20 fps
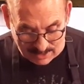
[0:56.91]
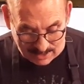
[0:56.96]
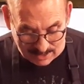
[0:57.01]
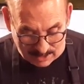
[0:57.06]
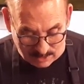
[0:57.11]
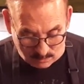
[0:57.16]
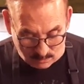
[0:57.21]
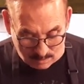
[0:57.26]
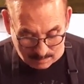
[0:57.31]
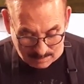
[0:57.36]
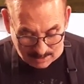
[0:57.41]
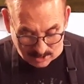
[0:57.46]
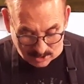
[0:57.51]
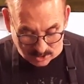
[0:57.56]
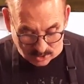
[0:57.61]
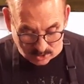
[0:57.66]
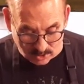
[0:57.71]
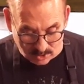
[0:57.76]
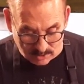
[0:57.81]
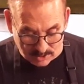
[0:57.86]
and you want to make
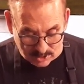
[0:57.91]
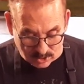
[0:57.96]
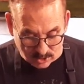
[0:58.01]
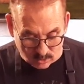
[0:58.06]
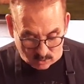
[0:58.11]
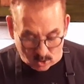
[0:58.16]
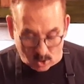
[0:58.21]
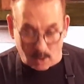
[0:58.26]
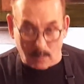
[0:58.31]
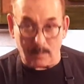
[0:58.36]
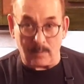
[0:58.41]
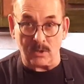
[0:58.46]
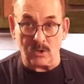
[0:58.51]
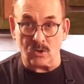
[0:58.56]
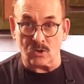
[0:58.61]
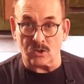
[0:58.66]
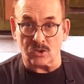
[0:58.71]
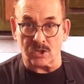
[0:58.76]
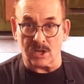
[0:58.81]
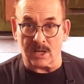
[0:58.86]
sure that you open
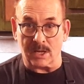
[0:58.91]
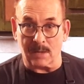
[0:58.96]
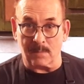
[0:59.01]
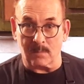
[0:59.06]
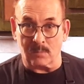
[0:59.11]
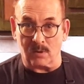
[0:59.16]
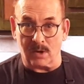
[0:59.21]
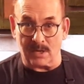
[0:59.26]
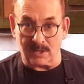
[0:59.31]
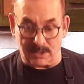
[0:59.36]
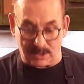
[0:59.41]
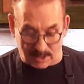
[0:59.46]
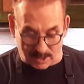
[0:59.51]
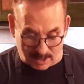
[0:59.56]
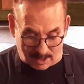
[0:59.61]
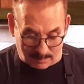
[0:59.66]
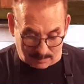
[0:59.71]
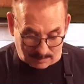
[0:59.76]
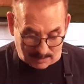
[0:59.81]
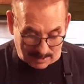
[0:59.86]
your chicken breast
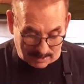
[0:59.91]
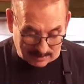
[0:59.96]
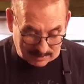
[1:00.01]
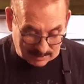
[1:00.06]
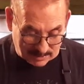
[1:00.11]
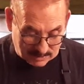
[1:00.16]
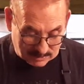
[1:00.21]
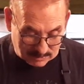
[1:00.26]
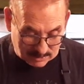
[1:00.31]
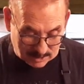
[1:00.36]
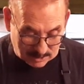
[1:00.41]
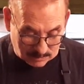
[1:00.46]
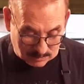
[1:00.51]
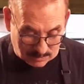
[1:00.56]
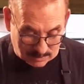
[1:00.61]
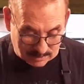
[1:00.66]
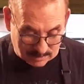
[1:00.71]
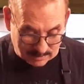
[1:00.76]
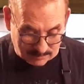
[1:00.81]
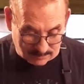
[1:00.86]
up like this, this
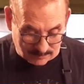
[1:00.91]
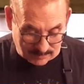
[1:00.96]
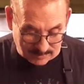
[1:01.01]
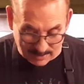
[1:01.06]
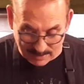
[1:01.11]
one is.